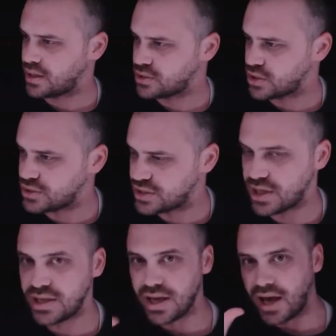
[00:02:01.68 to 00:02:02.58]
So
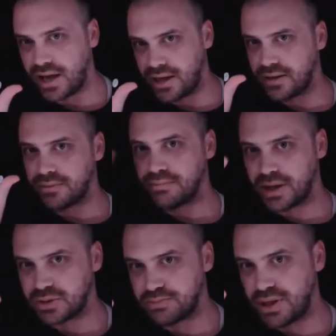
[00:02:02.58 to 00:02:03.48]
CA
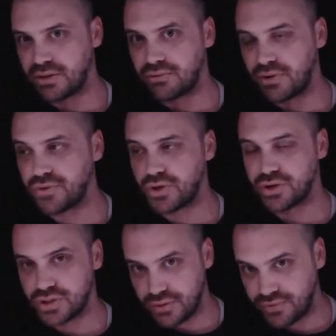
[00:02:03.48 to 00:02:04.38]
must be the
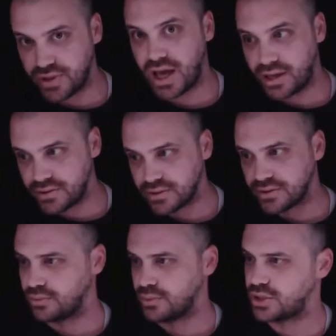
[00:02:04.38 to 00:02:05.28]
reverse of that,
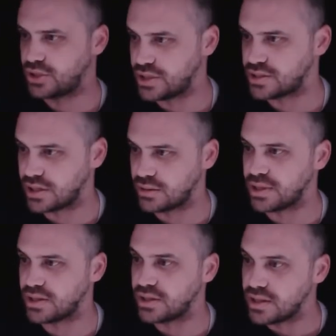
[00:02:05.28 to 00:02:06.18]
which is going to
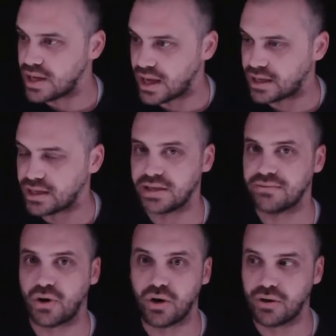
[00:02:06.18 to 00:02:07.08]
be the
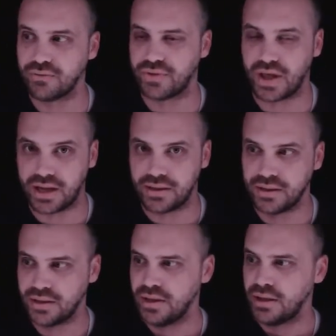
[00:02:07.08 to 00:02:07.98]
negative of that.
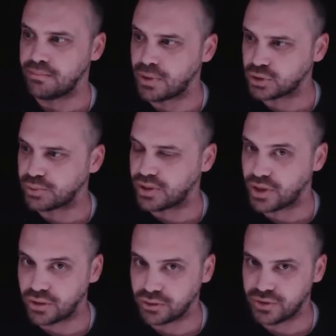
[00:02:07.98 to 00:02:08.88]
Multiply
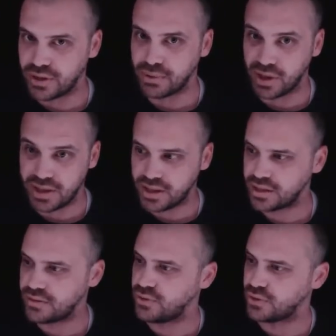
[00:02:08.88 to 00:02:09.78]
the whole thing by
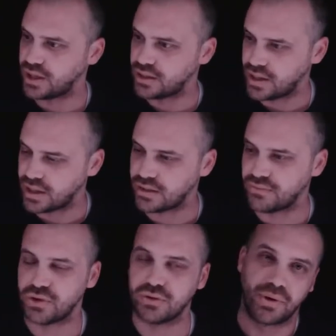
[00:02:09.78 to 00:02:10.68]
negative, you'll get
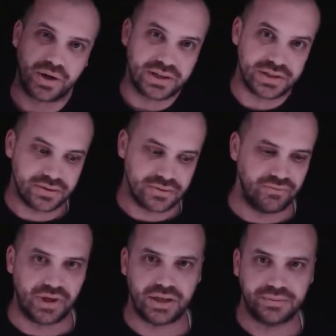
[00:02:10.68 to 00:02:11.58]
negative u minus
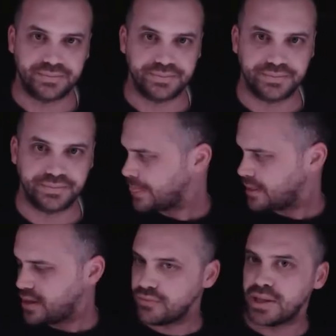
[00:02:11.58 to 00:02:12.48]
v.
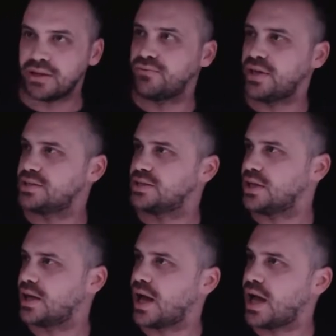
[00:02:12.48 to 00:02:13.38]
Now, what about
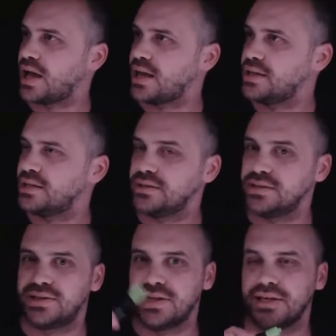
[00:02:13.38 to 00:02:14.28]
vector
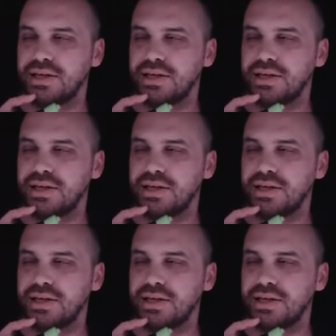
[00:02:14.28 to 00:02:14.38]
AD?